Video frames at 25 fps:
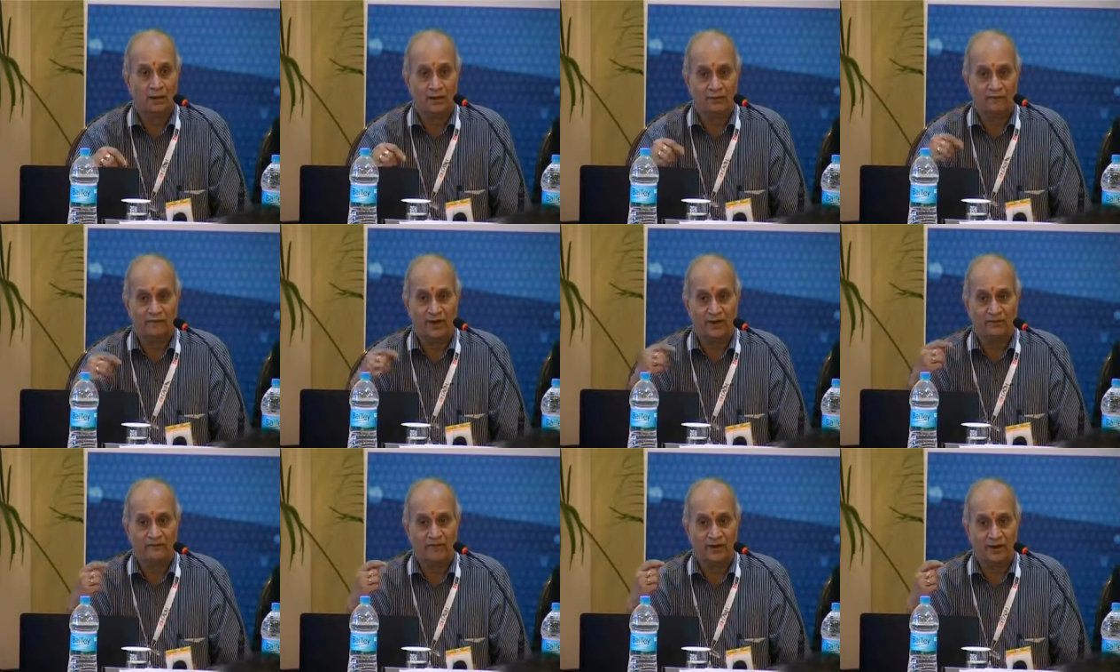
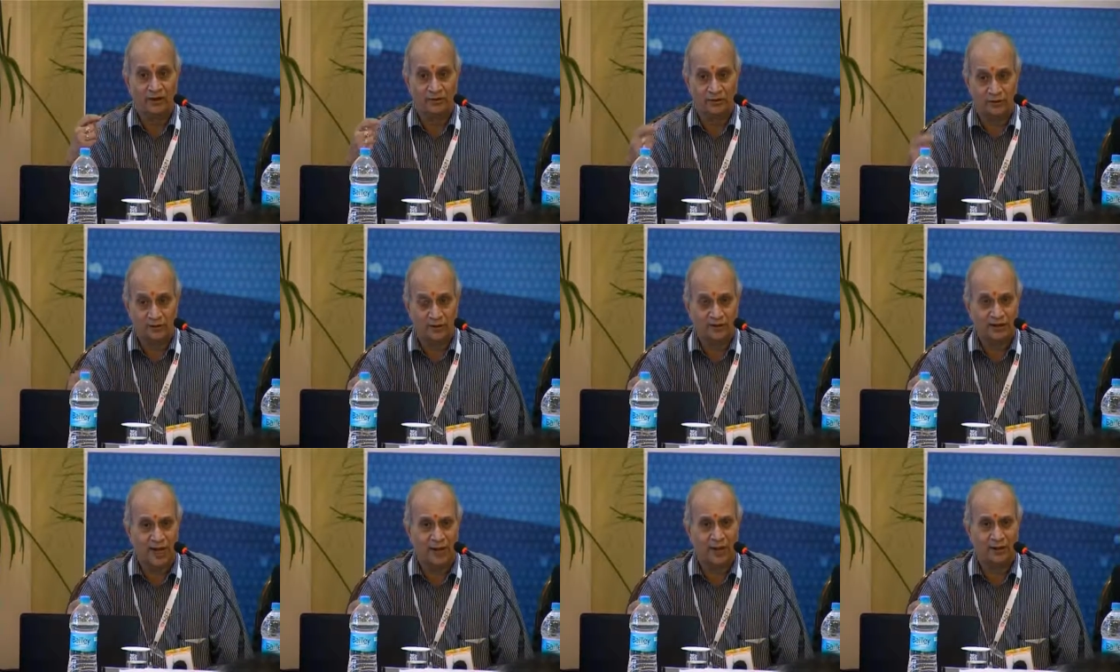When we
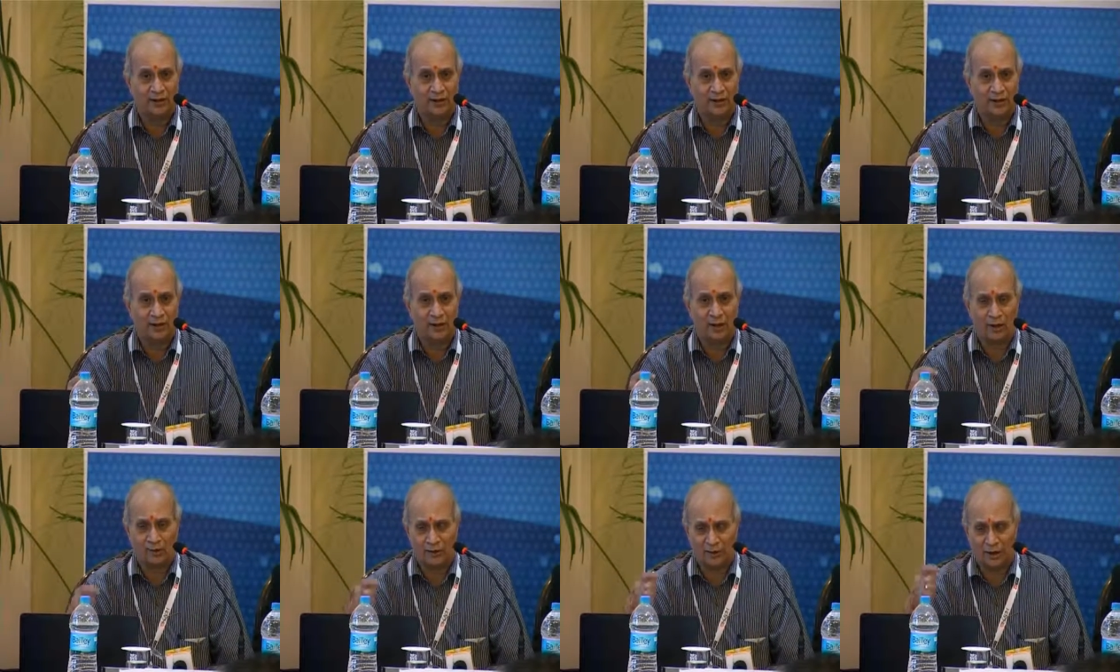designed
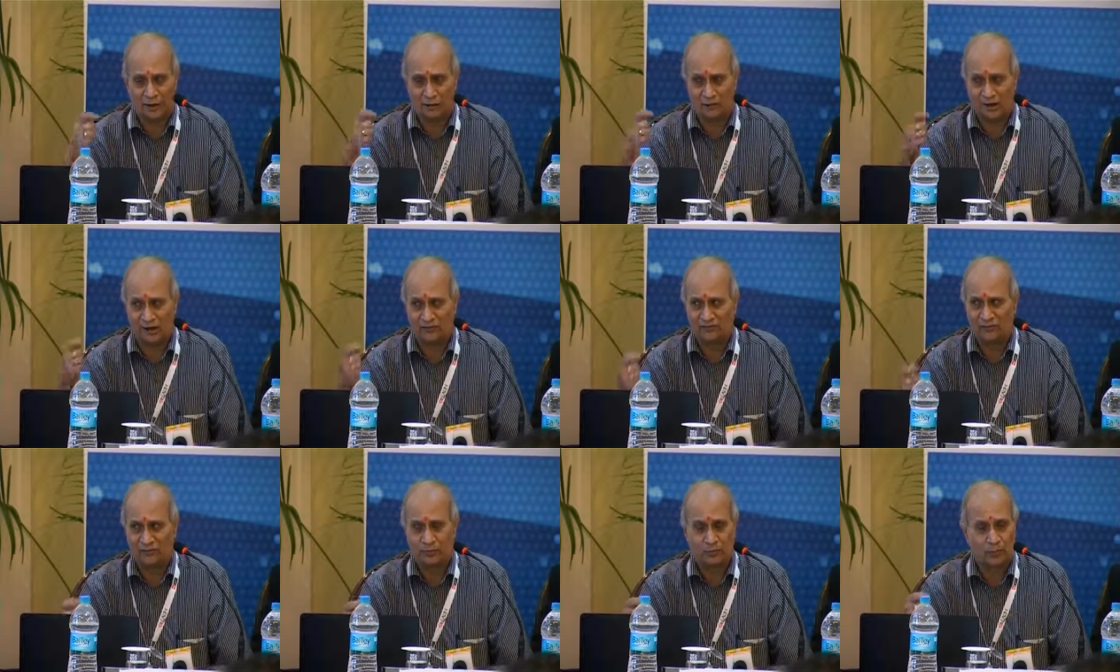the architecture
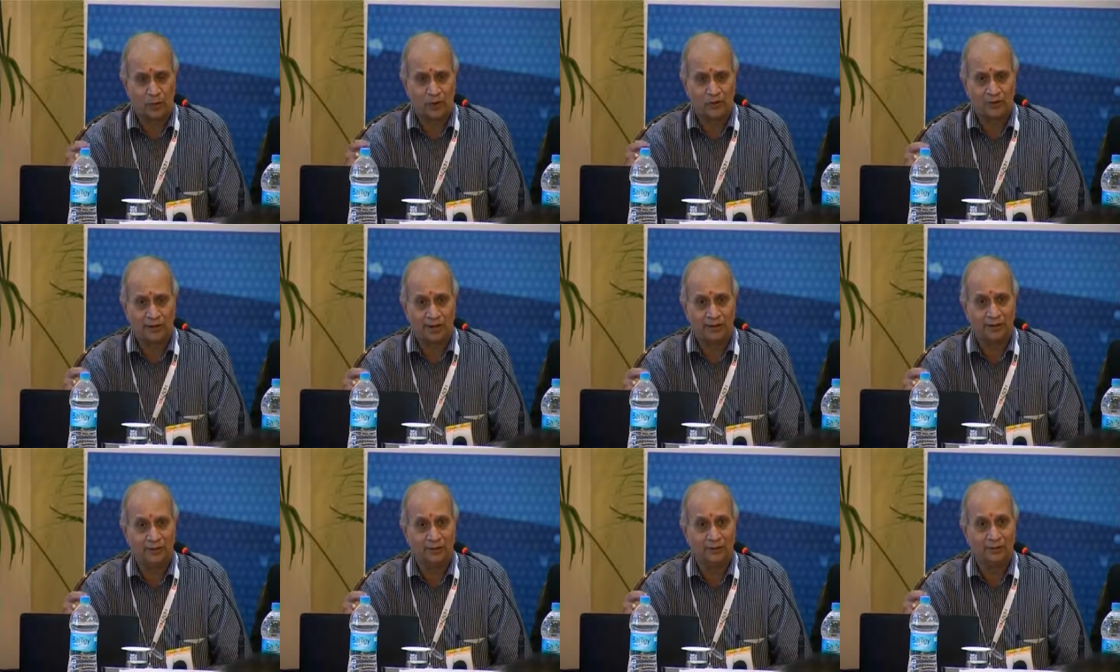of this
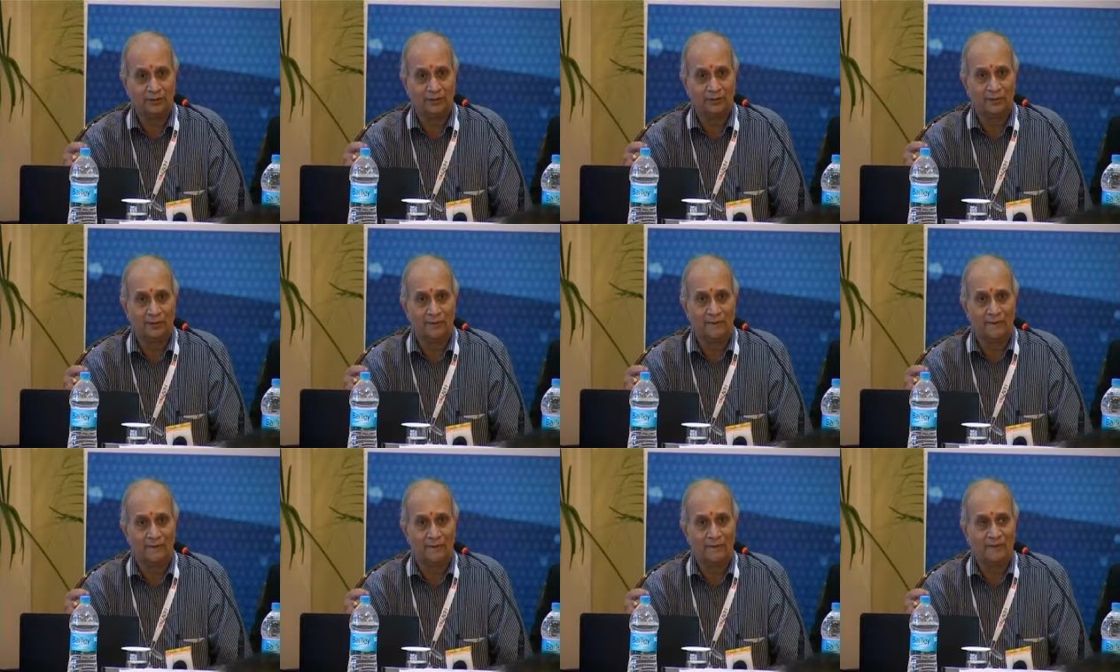project,
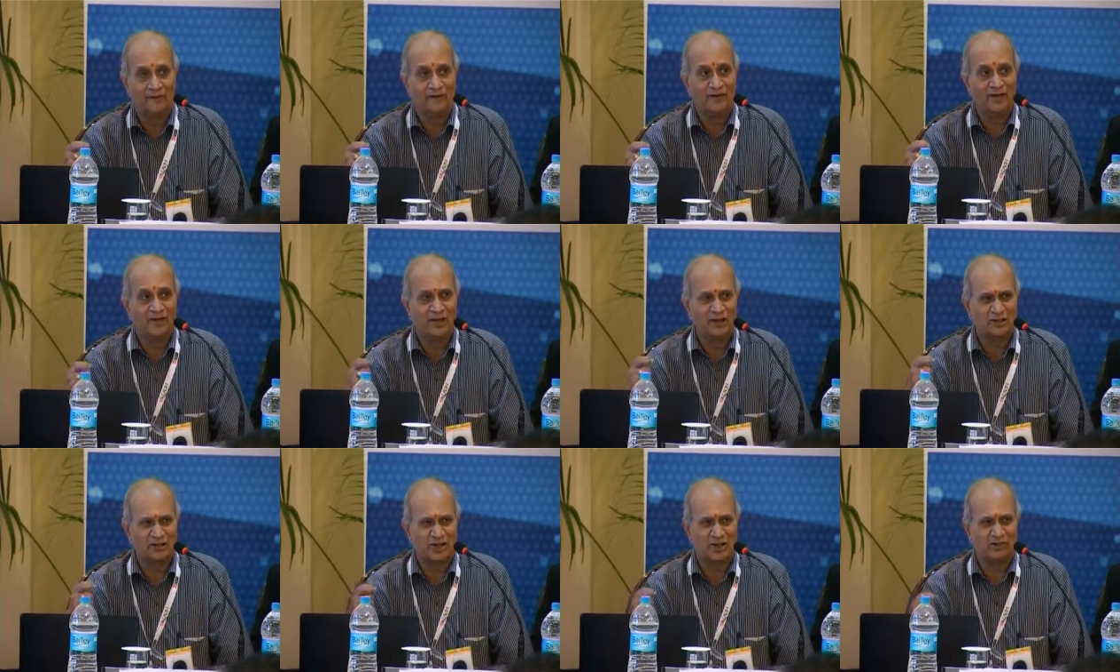we
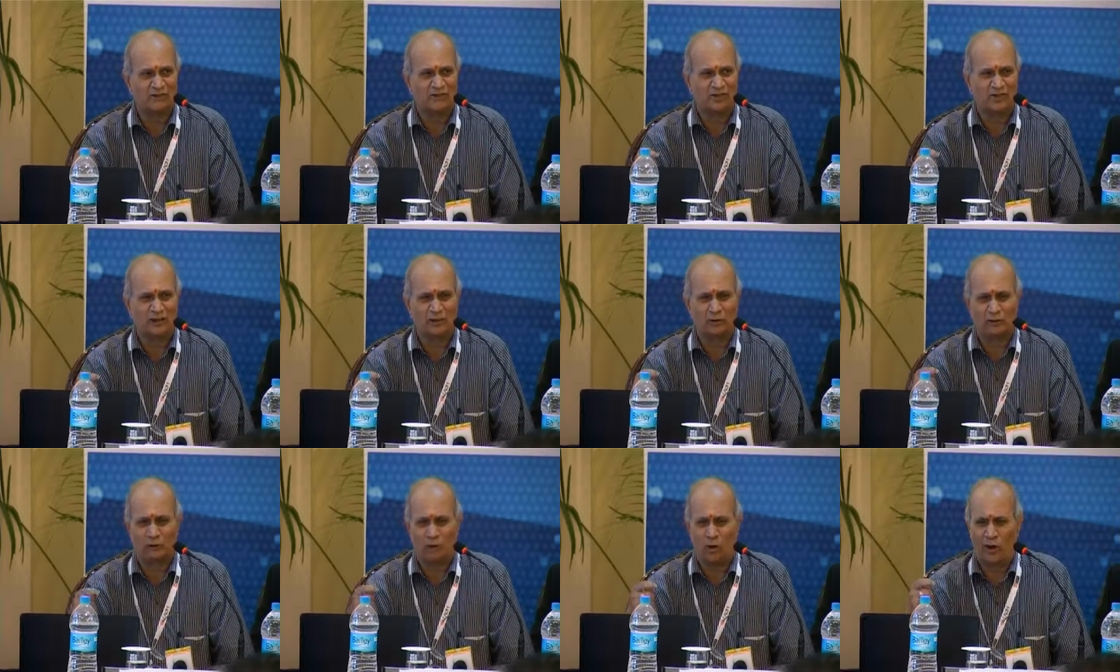discussed with
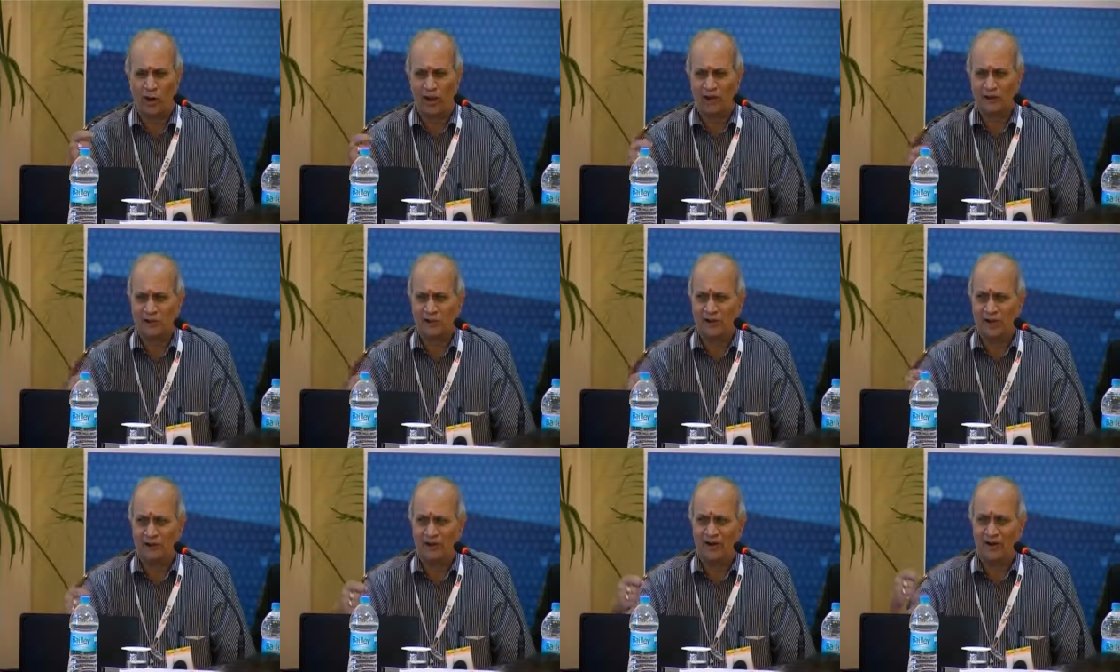the
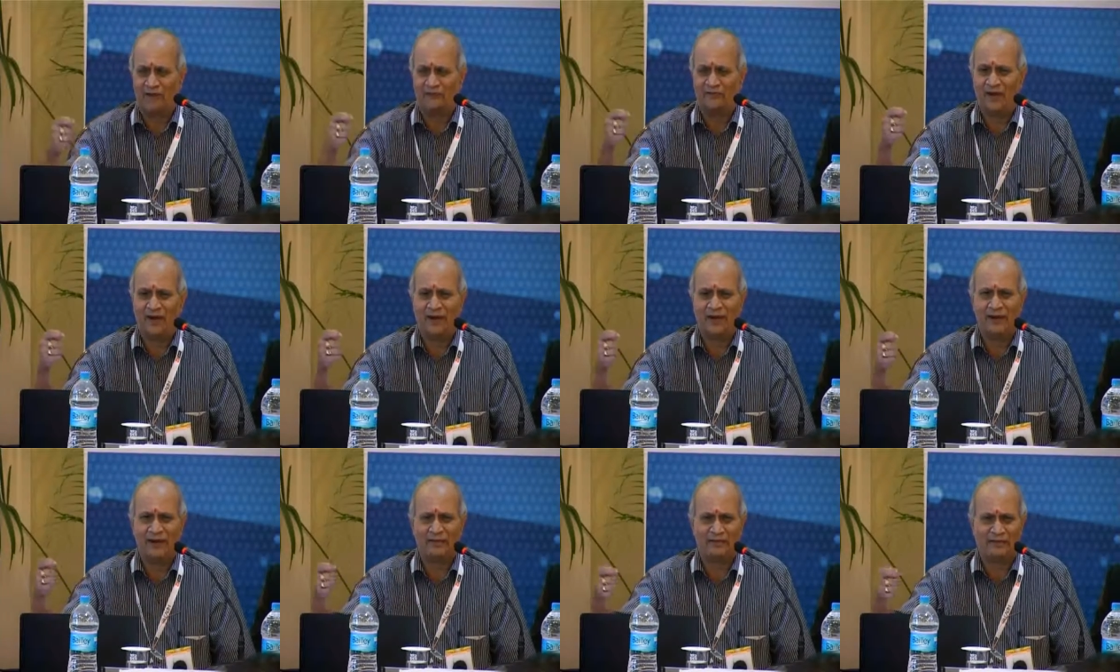lowest level of
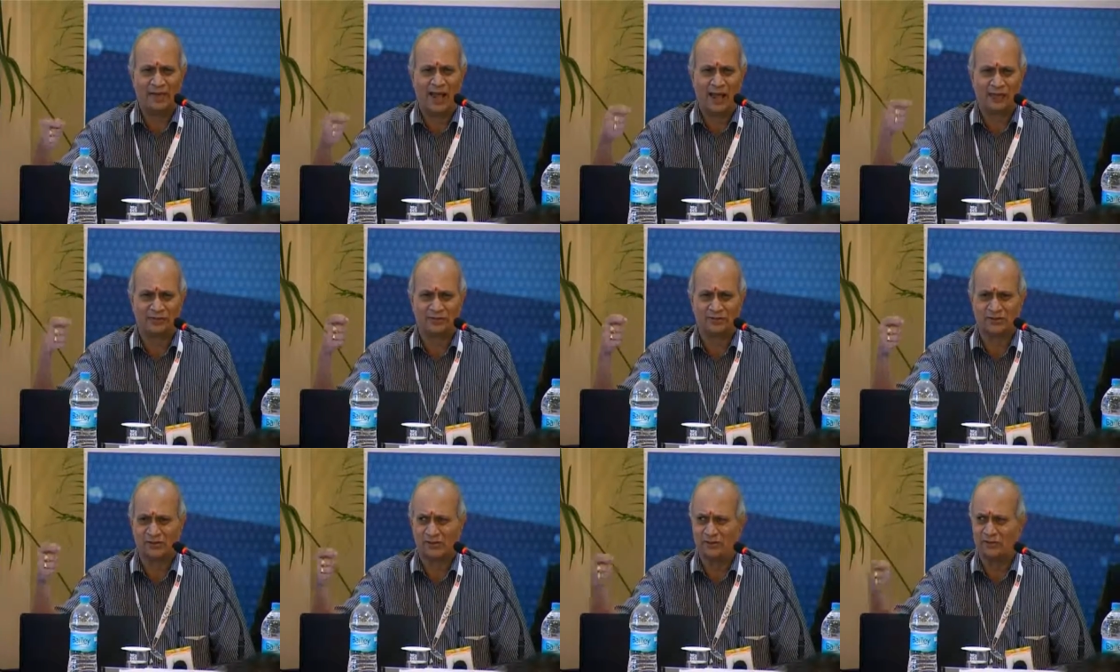LDs
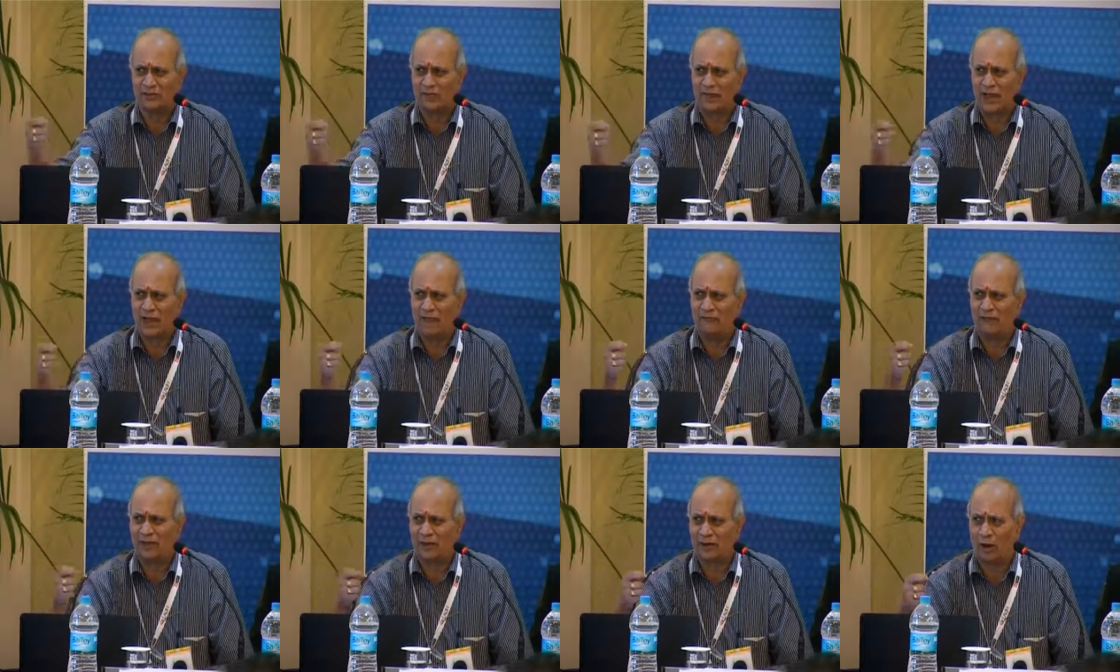clerks in the
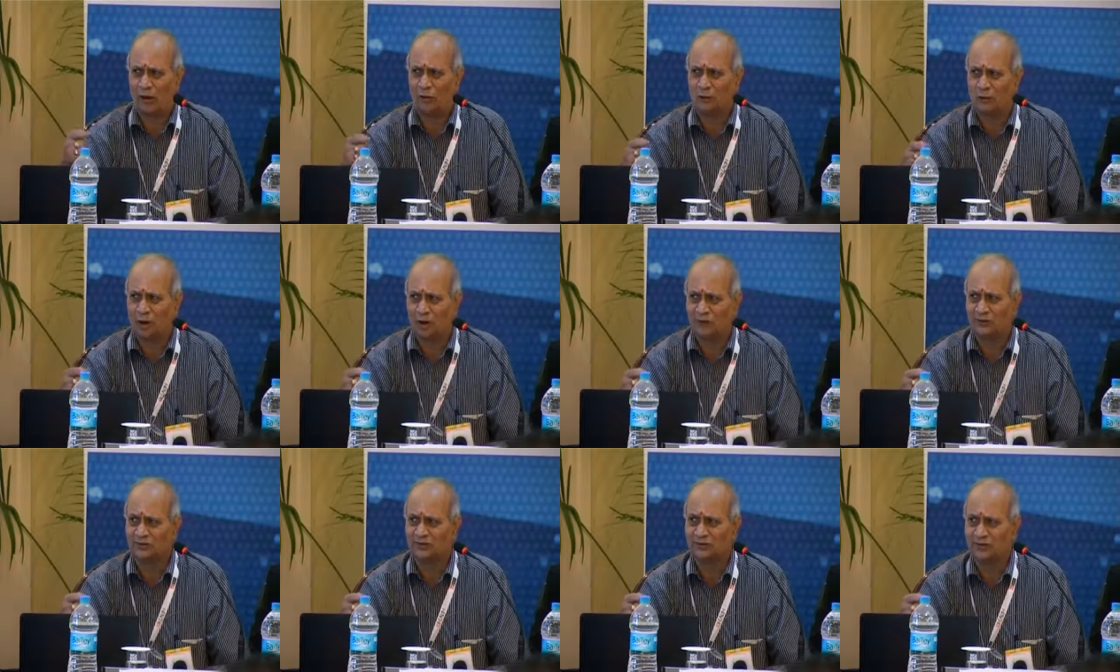railway
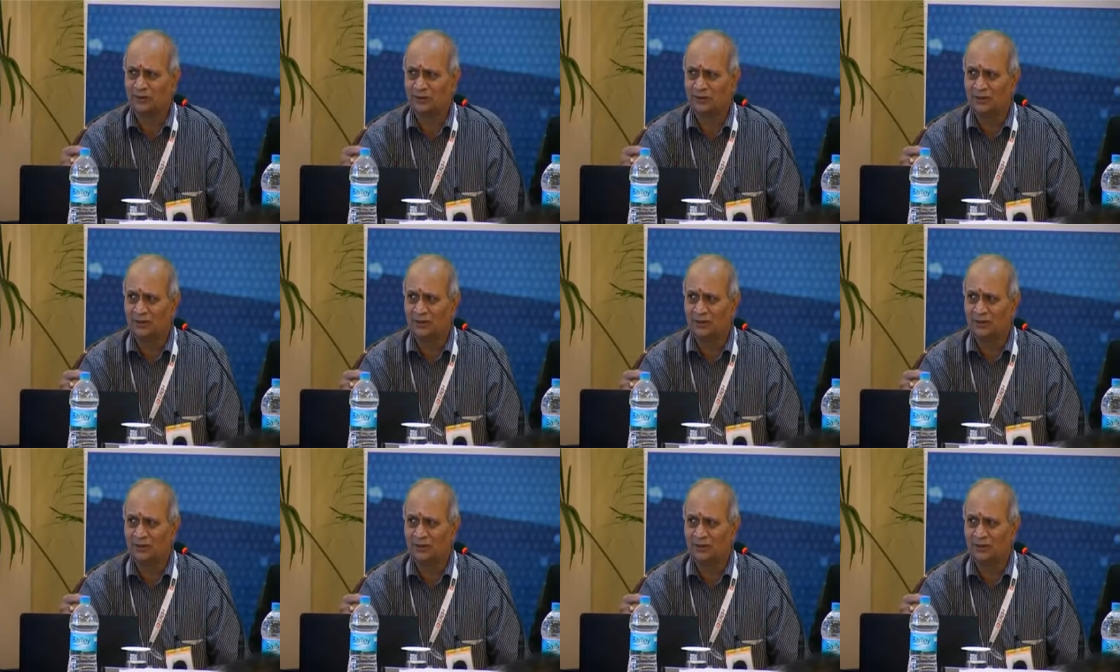counters.